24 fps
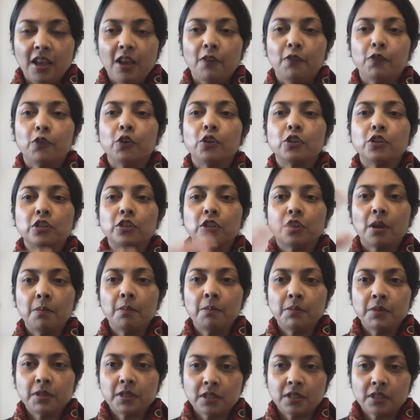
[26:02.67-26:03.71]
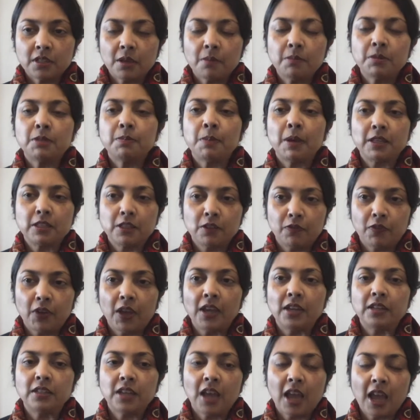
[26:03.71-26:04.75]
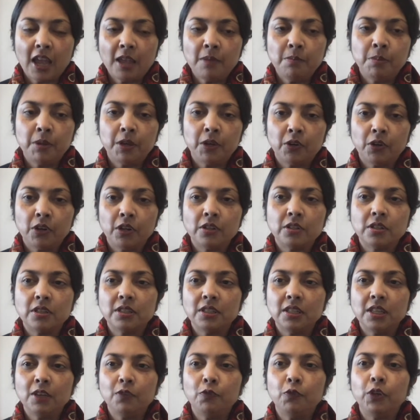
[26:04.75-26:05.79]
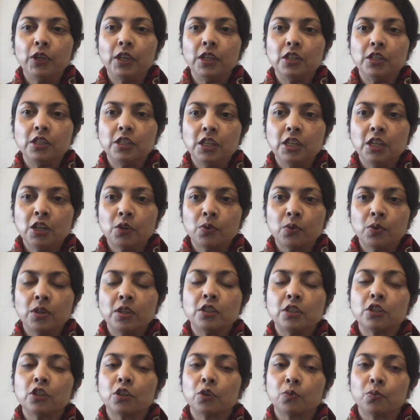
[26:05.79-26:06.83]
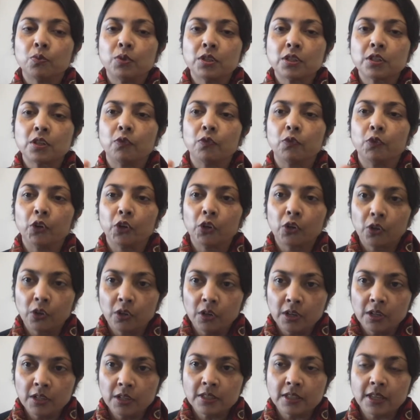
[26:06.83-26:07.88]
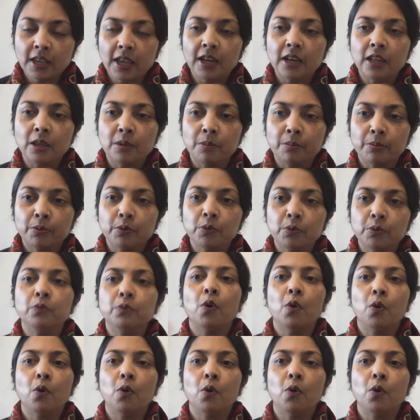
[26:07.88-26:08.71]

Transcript: for some specified time period to see if we can decrease the risk of recurrence and improve